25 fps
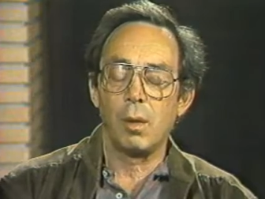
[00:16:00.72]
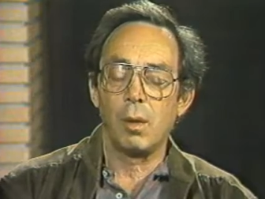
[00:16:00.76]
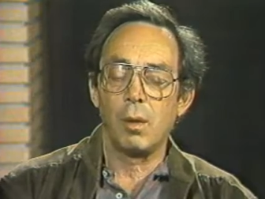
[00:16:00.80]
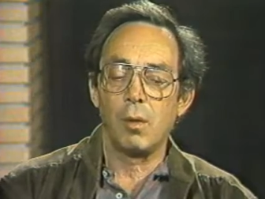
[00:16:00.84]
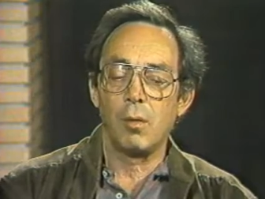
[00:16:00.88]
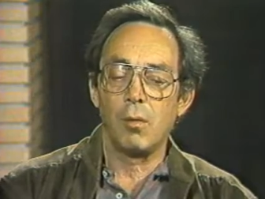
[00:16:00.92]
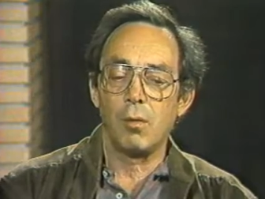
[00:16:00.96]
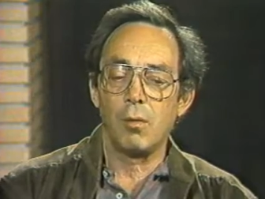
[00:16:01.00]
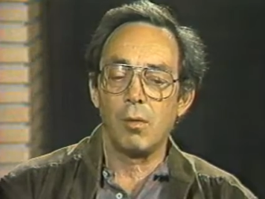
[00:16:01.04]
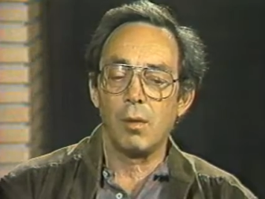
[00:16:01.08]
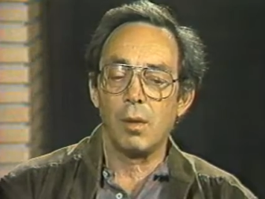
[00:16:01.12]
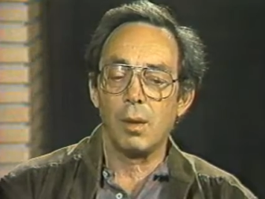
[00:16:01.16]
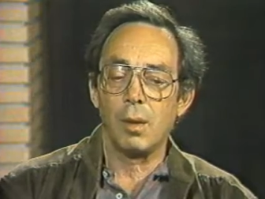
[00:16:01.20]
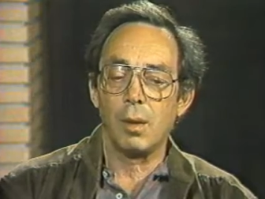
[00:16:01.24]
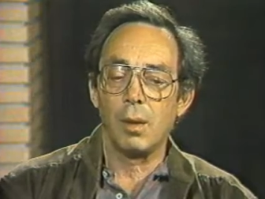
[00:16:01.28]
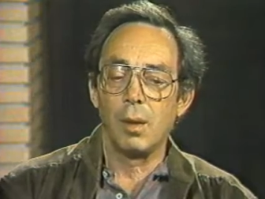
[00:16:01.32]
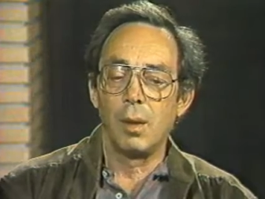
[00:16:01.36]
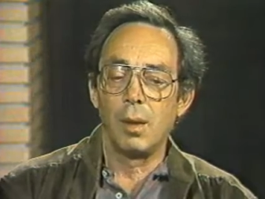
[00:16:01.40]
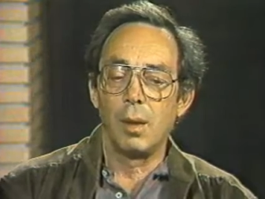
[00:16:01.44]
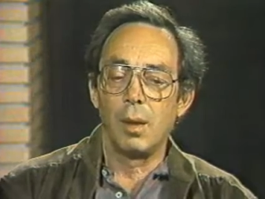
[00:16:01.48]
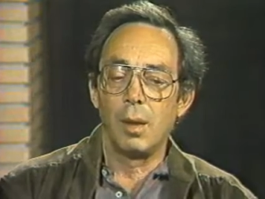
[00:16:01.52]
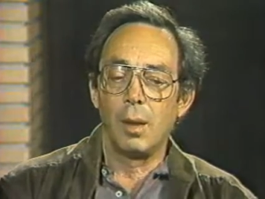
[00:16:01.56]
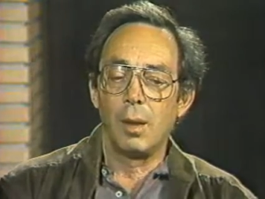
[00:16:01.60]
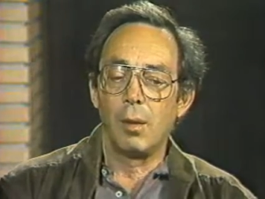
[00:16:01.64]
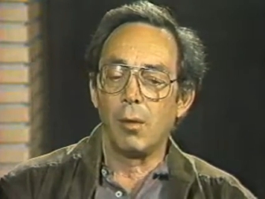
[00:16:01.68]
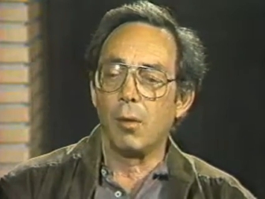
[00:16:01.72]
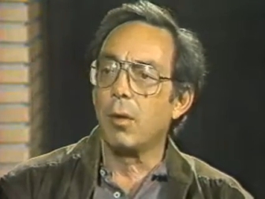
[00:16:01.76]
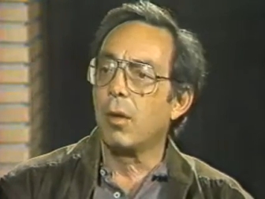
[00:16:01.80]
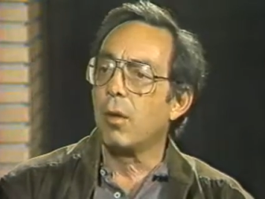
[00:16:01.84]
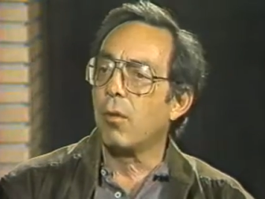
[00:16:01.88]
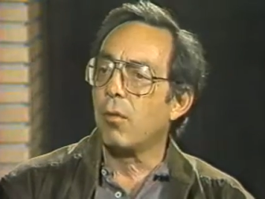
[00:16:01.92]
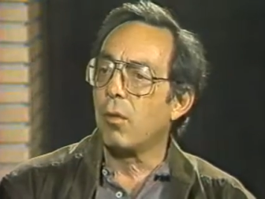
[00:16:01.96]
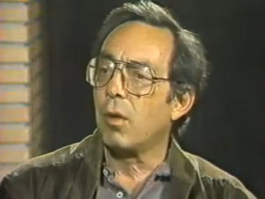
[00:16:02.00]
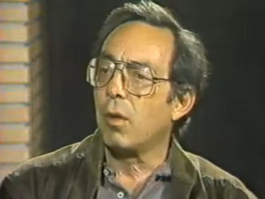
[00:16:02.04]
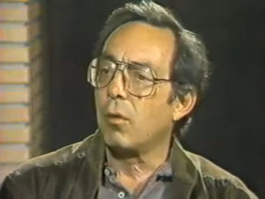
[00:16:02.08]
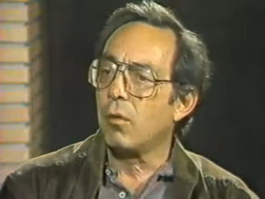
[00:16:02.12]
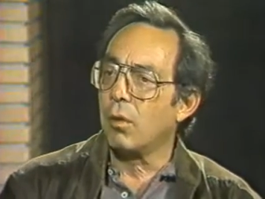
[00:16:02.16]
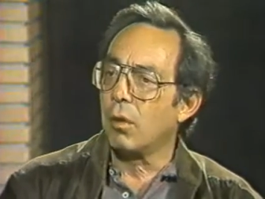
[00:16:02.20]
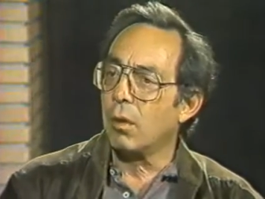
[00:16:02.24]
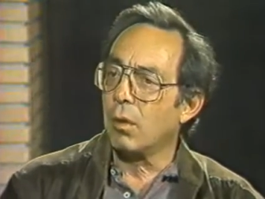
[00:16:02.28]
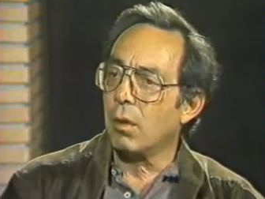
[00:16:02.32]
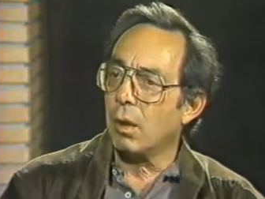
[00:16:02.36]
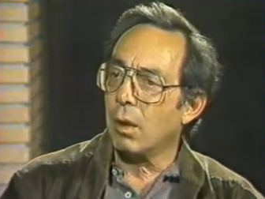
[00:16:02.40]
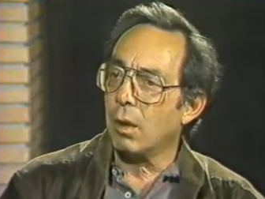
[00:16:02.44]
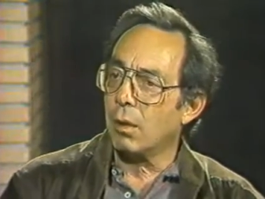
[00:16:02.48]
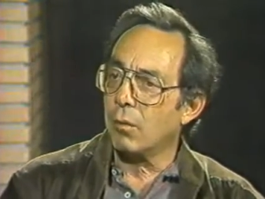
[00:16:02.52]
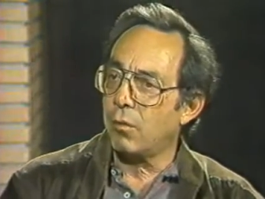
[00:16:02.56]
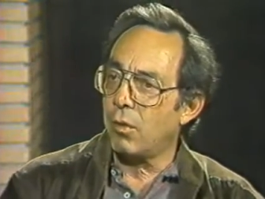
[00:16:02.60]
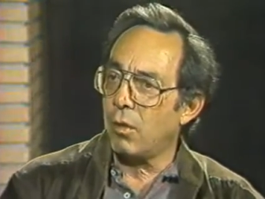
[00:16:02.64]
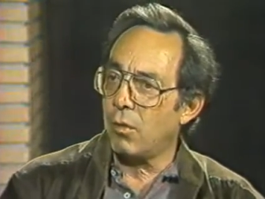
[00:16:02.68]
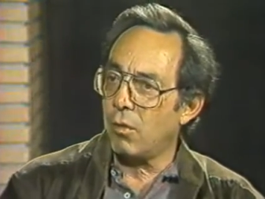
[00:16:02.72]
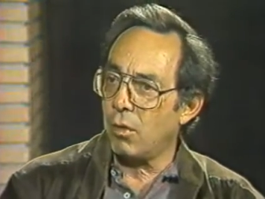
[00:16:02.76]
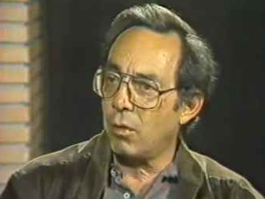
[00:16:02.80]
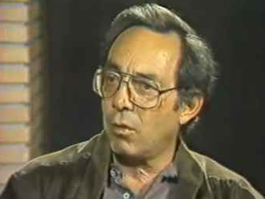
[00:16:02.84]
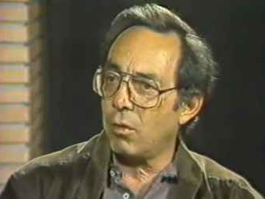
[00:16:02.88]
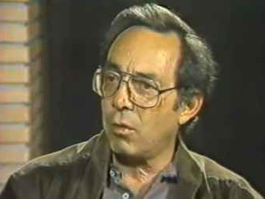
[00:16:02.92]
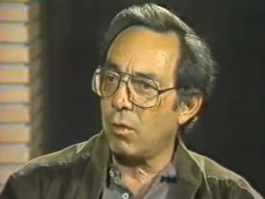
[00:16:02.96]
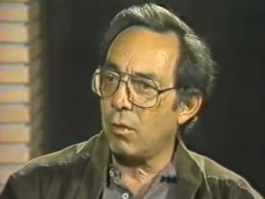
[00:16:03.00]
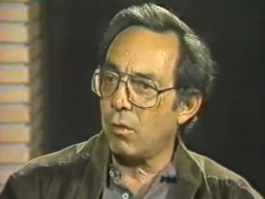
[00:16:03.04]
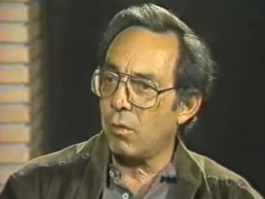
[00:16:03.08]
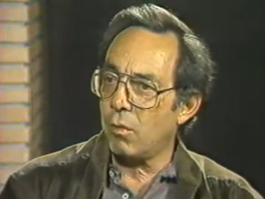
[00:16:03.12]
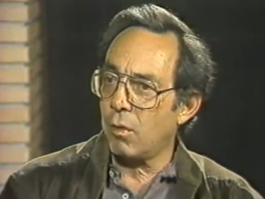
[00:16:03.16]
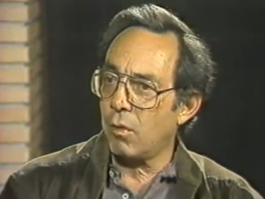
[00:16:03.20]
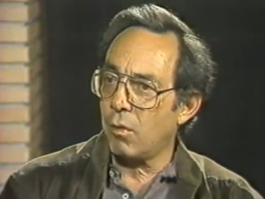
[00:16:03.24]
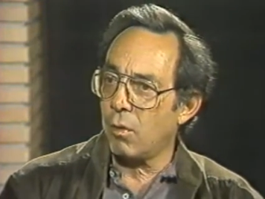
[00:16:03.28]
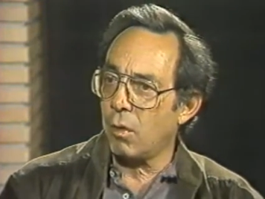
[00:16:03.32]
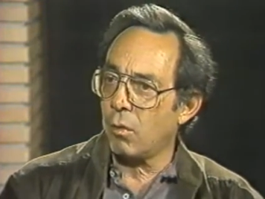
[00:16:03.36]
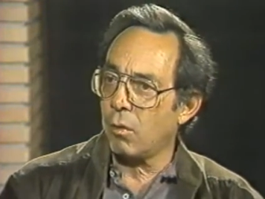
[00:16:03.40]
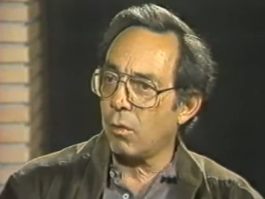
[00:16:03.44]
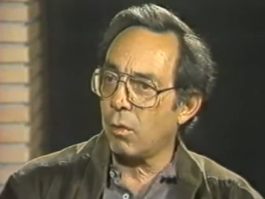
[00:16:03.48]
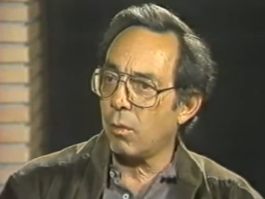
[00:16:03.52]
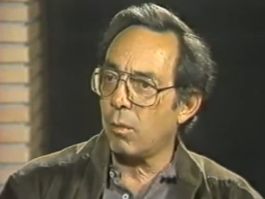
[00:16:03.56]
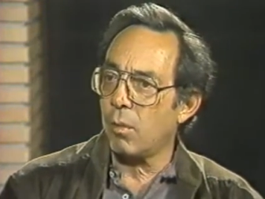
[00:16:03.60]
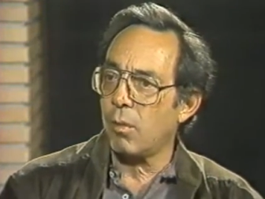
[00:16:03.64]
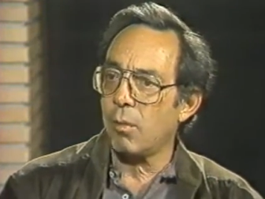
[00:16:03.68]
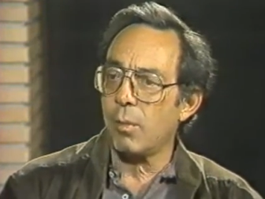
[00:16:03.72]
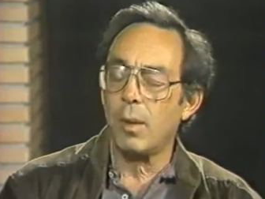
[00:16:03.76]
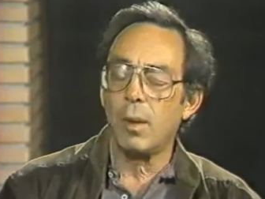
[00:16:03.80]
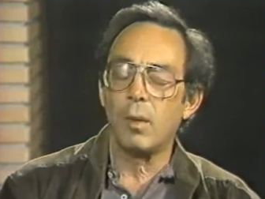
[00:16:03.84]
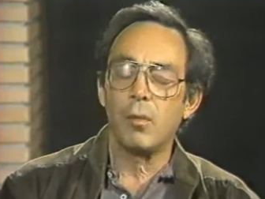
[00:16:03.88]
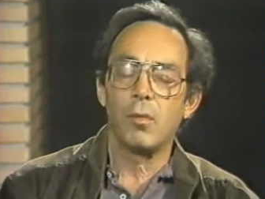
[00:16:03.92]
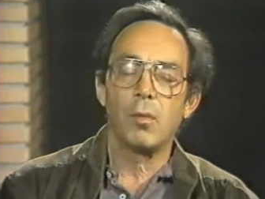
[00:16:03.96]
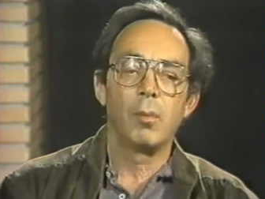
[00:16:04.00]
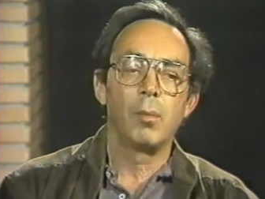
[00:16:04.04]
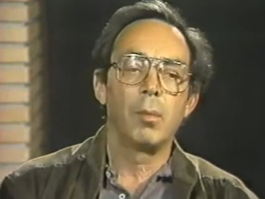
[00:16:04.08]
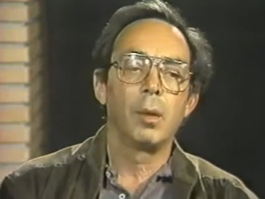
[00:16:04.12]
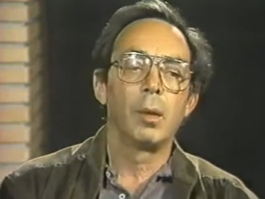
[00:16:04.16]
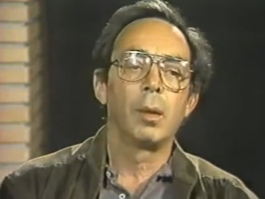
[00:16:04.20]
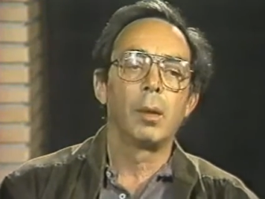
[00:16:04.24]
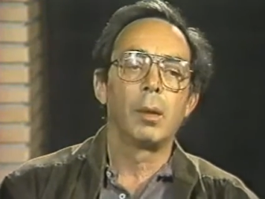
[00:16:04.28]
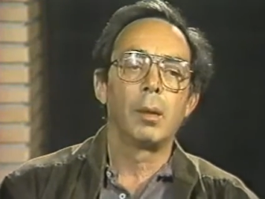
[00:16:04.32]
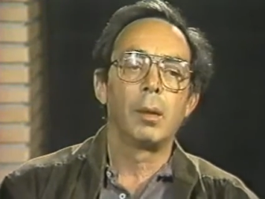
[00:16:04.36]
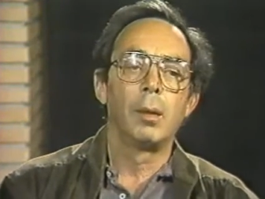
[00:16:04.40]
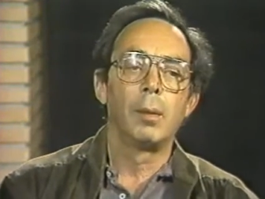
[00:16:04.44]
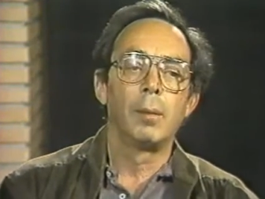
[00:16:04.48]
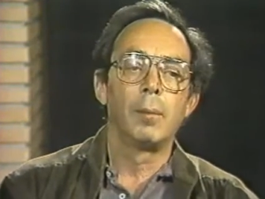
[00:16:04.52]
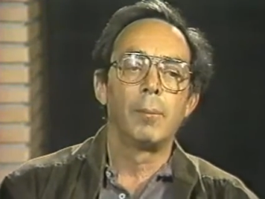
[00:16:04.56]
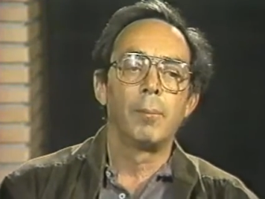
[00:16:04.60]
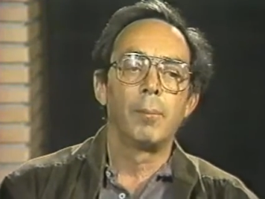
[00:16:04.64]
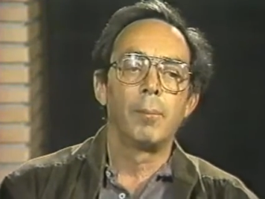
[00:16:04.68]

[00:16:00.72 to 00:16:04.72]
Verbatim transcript: was uh, an organization called Physicians for Social Responsibility.